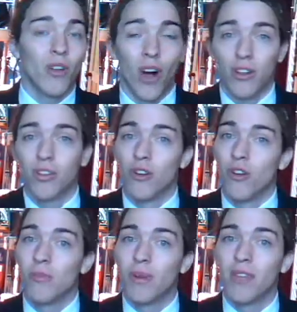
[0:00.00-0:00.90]
You also
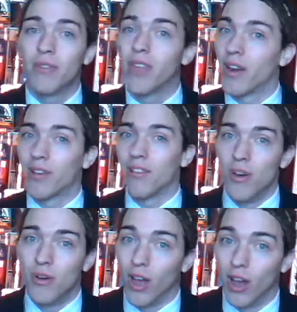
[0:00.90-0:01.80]
don't believe there is
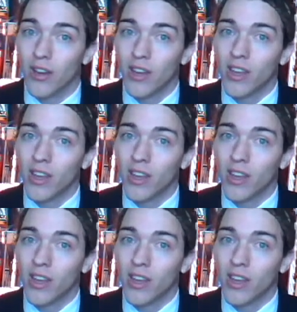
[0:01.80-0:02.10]
no God.